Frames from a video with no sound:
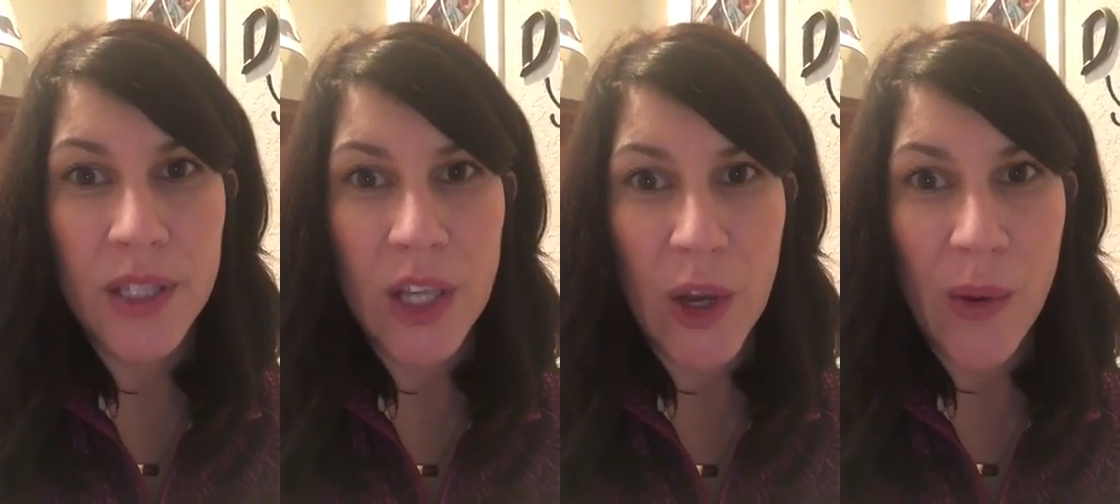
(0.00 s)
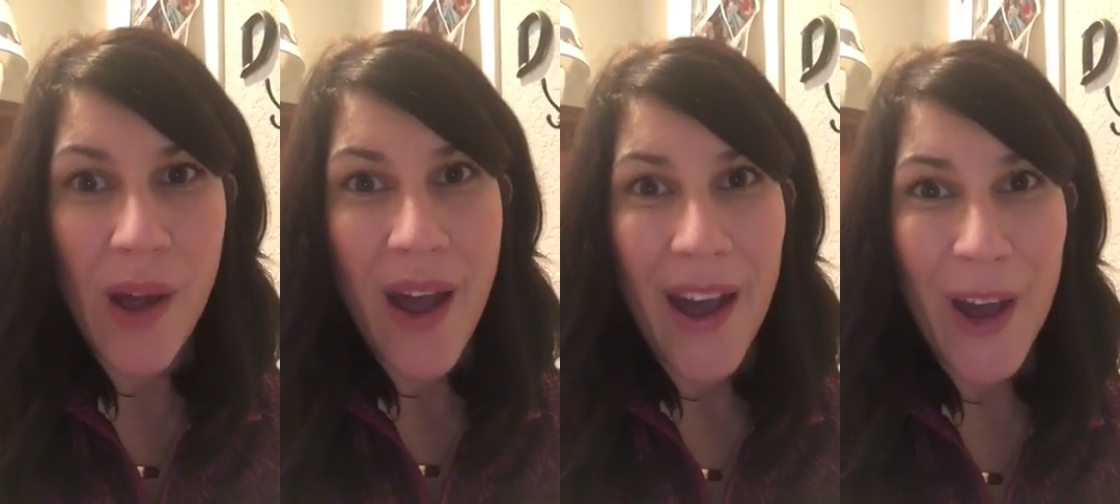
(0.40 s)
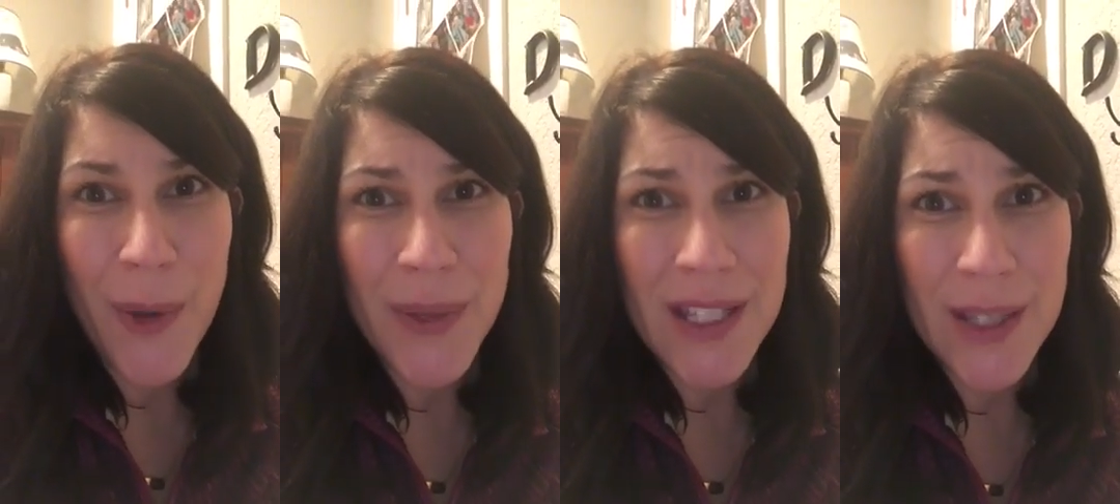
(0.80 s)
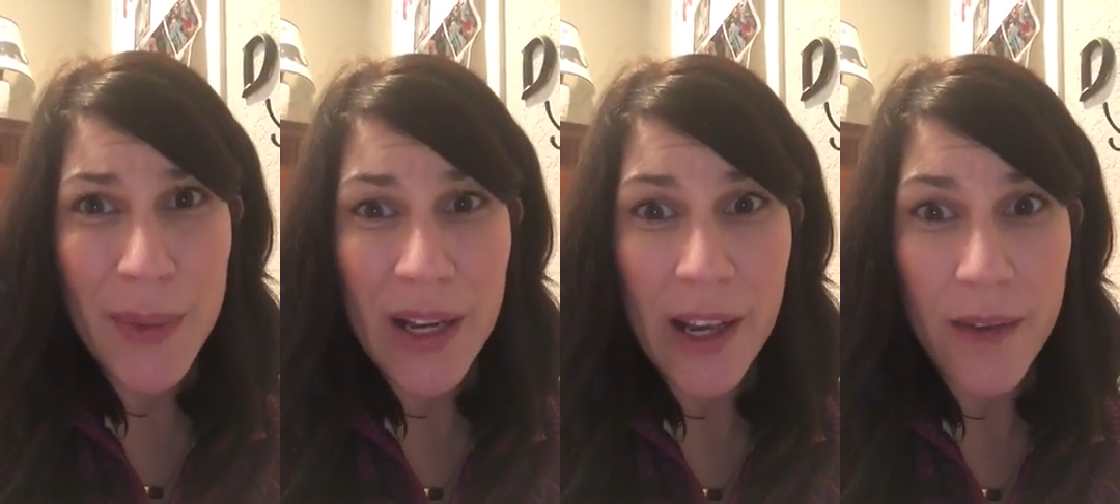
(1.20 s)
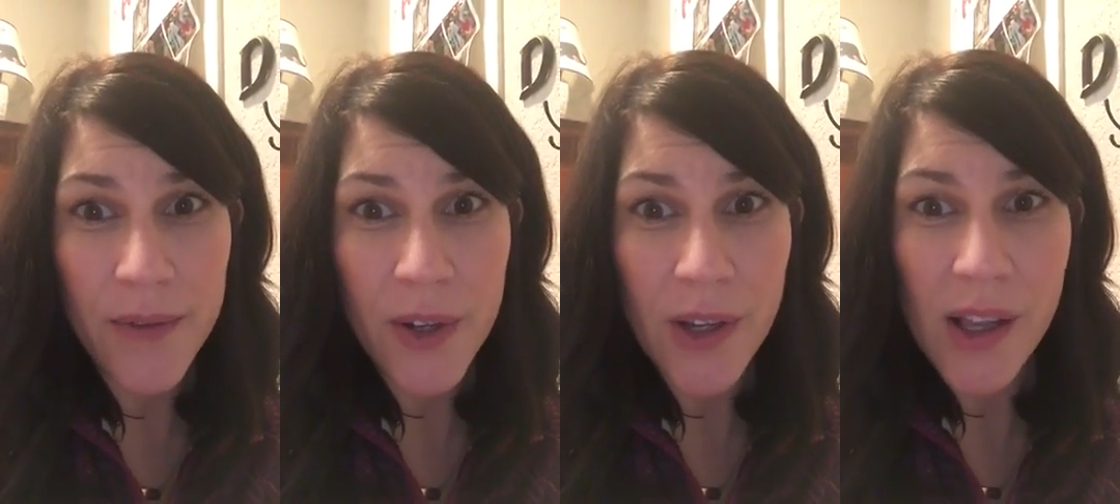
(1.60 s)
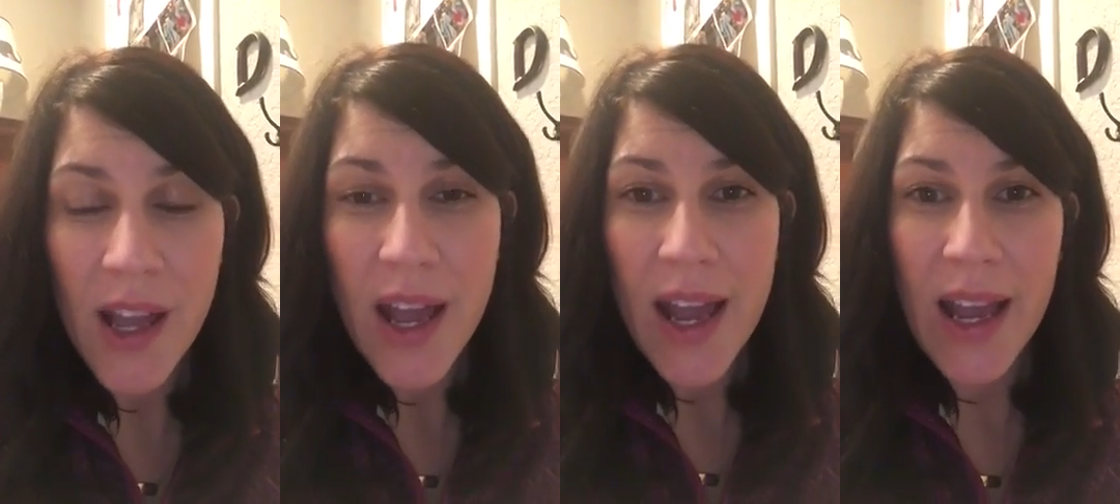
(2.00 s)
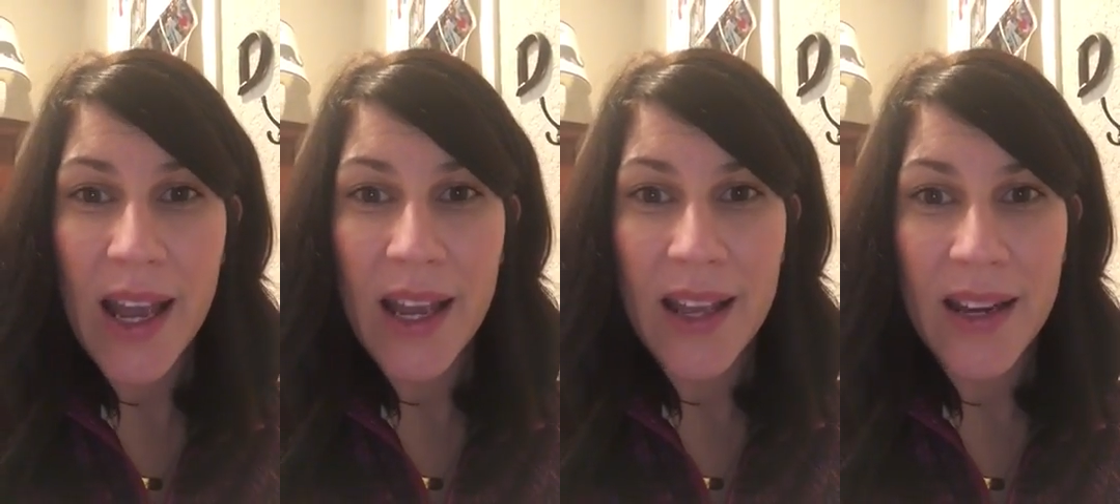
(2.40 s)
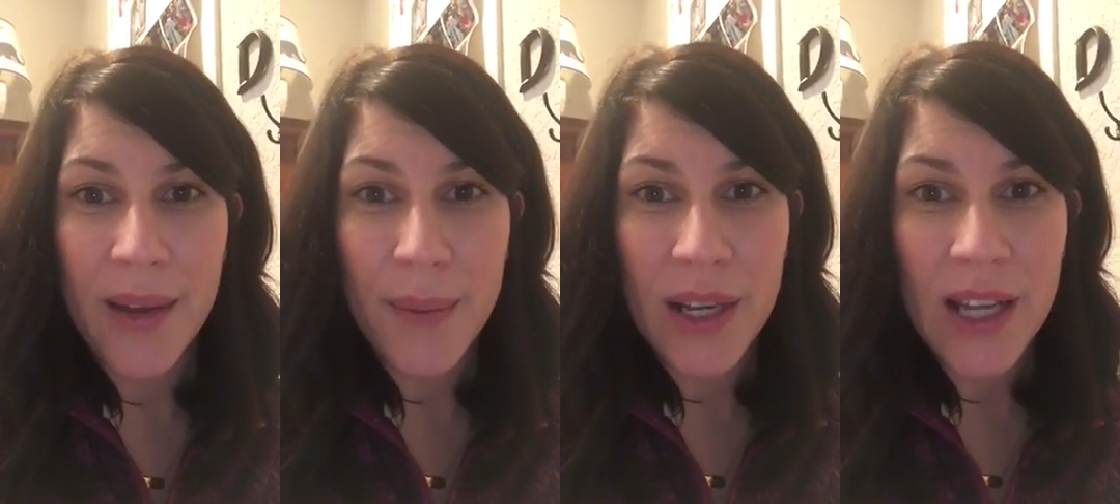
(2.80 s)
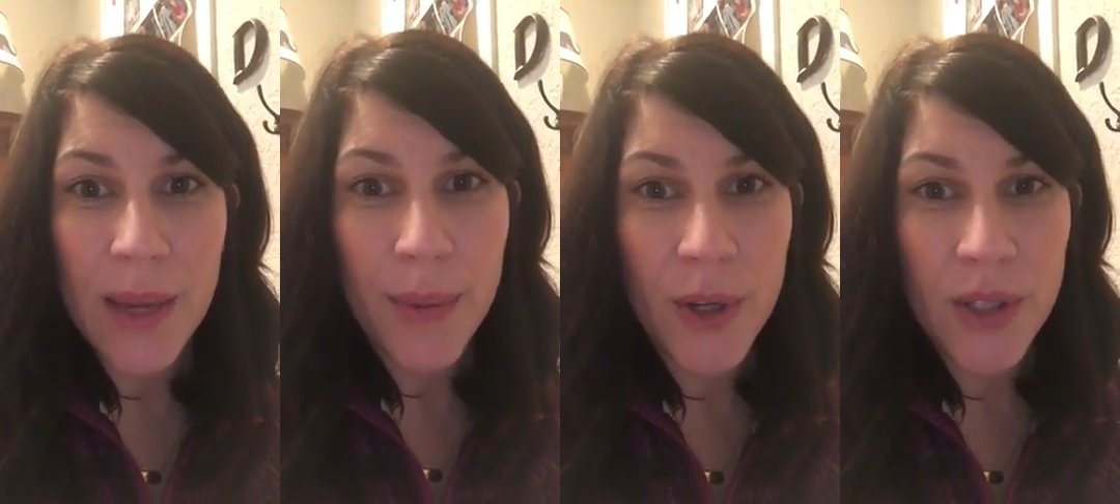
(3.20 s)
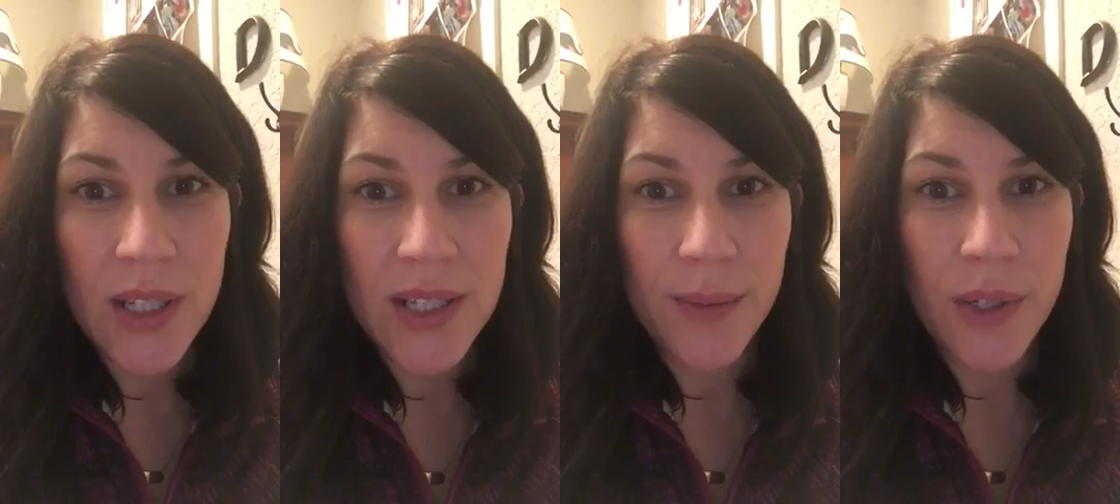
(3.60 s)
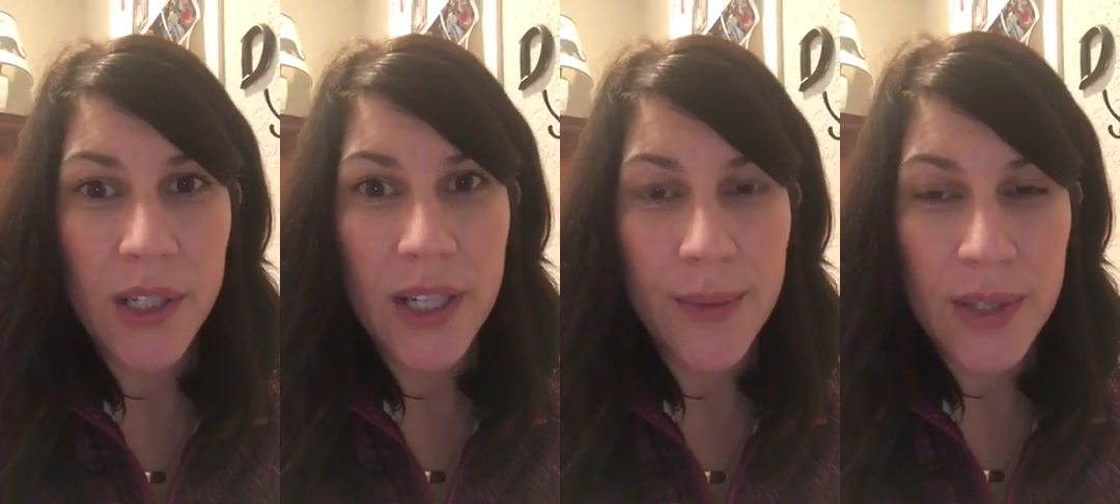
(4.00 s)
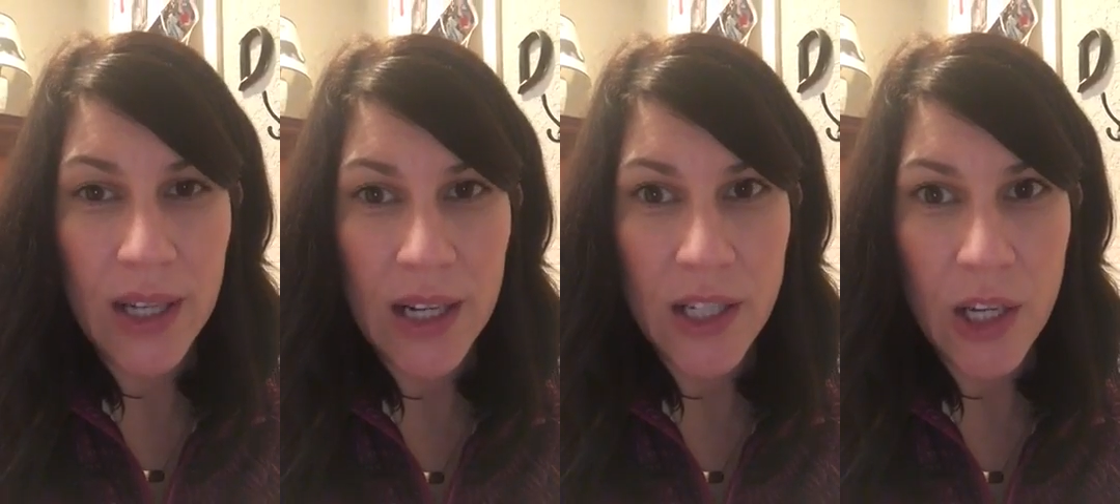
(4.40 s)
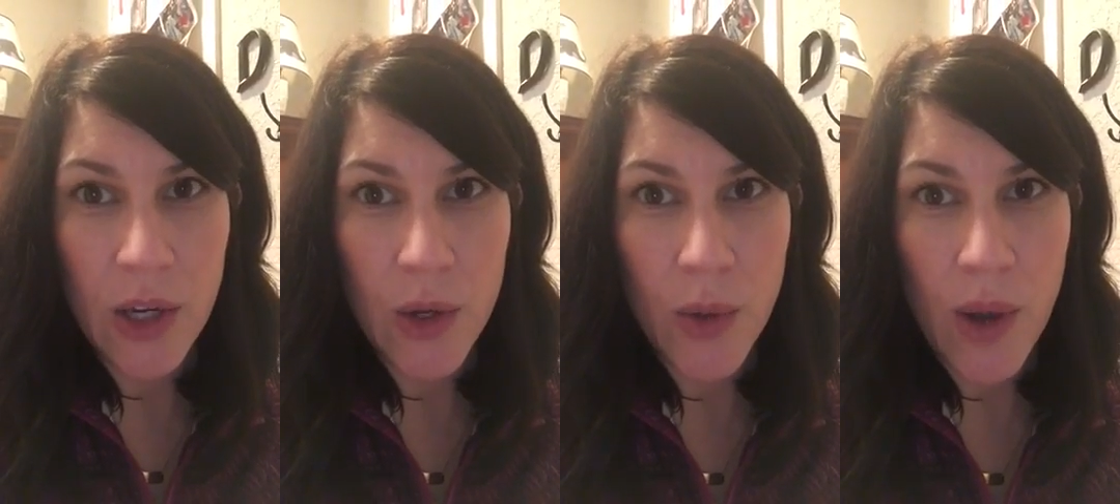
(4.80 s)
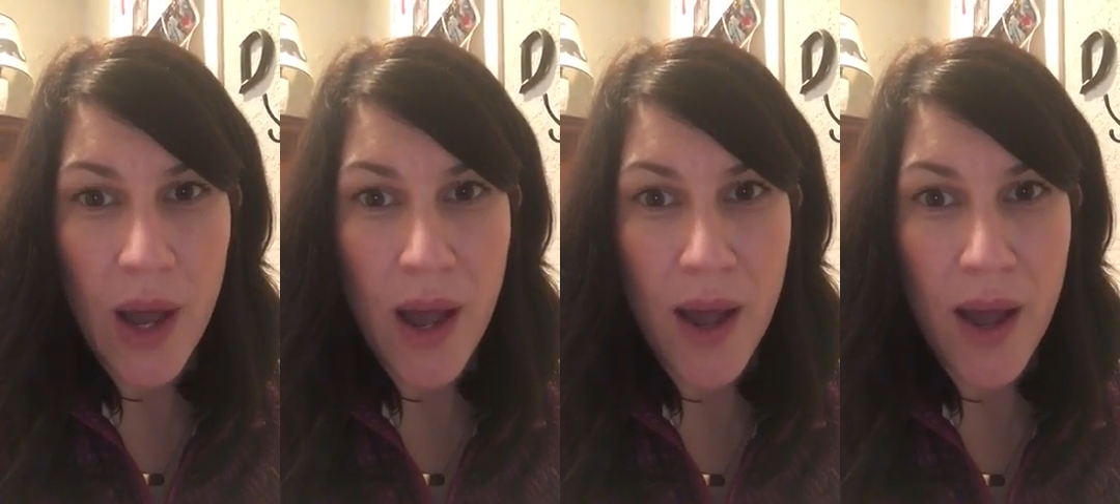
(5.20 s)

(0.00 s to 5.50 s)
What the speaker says: So I hope this has been helpful, and I'm going to keep posting some little tips that I do